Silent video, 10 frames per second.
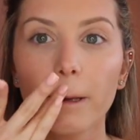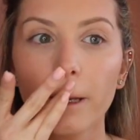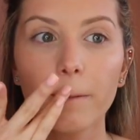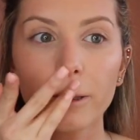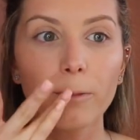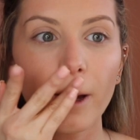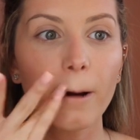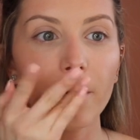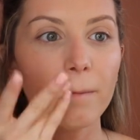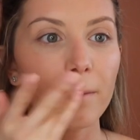Cupid's
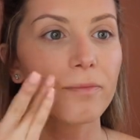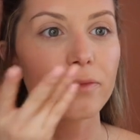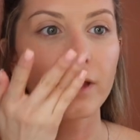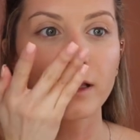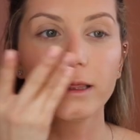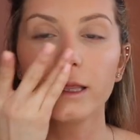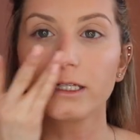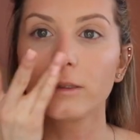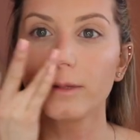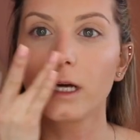bow, a
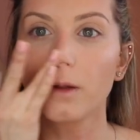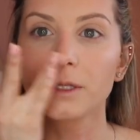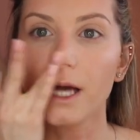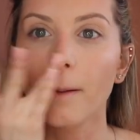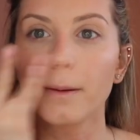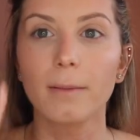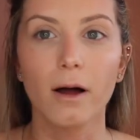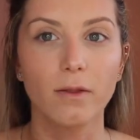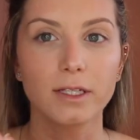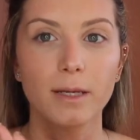little bit on
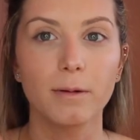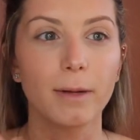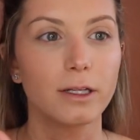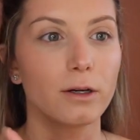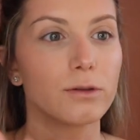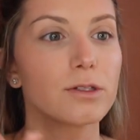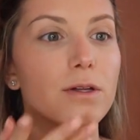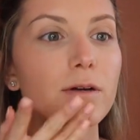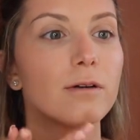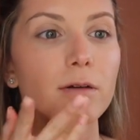the tip of my nose,
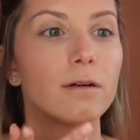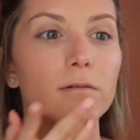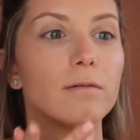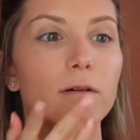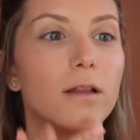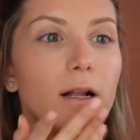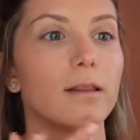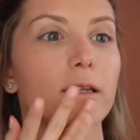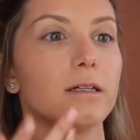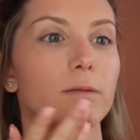and a
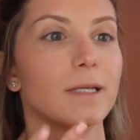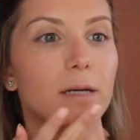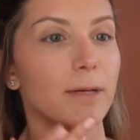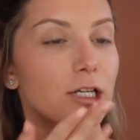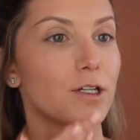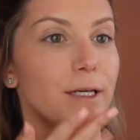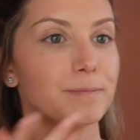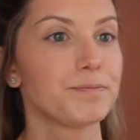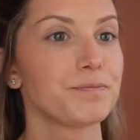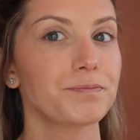little bit on my
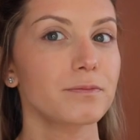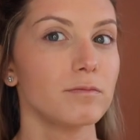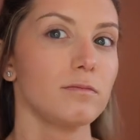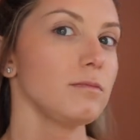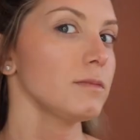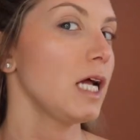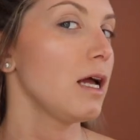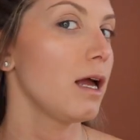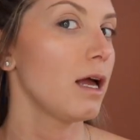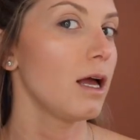chin.
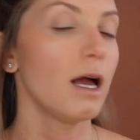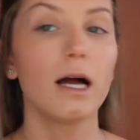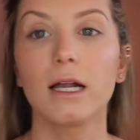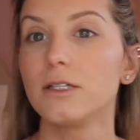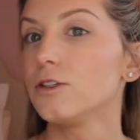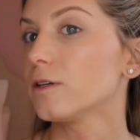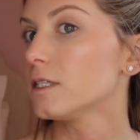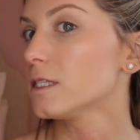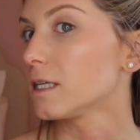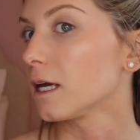And as you
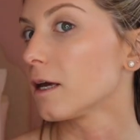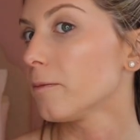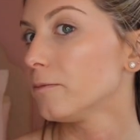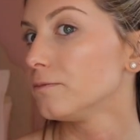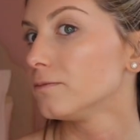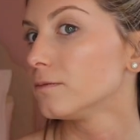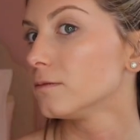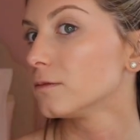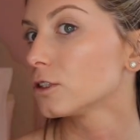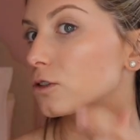can see,
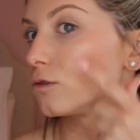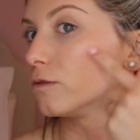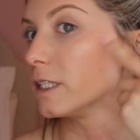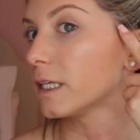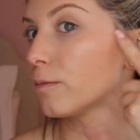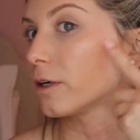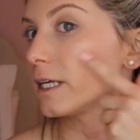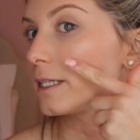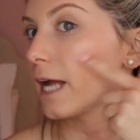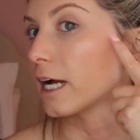it's a really
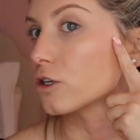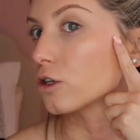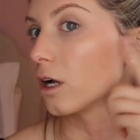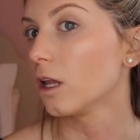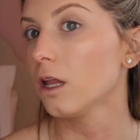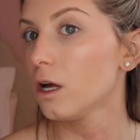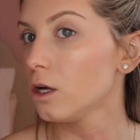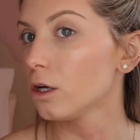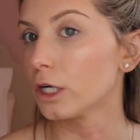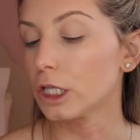pretty natural
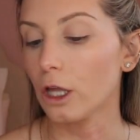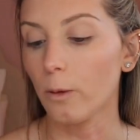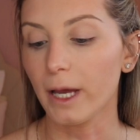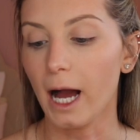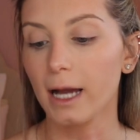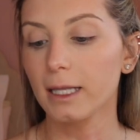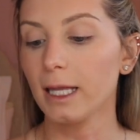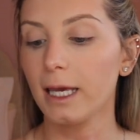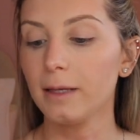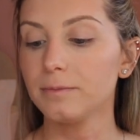glowy
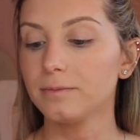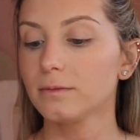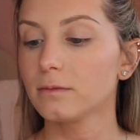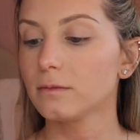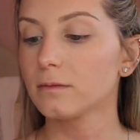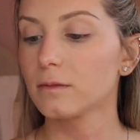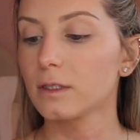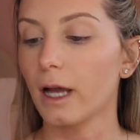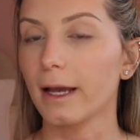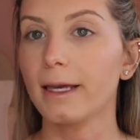highlight,
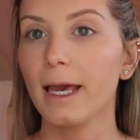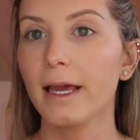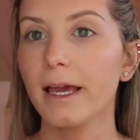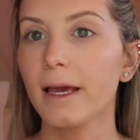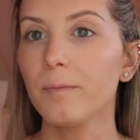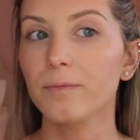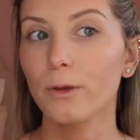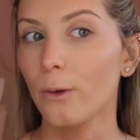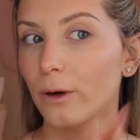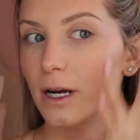not cakey
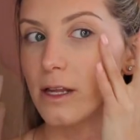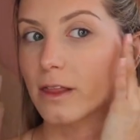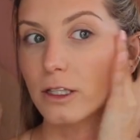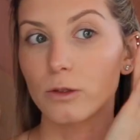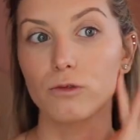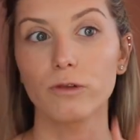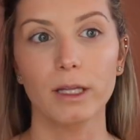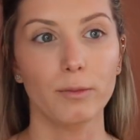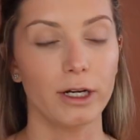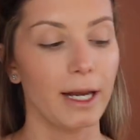or anything, so it's
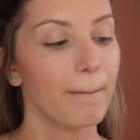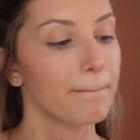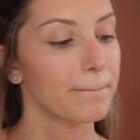really pretty.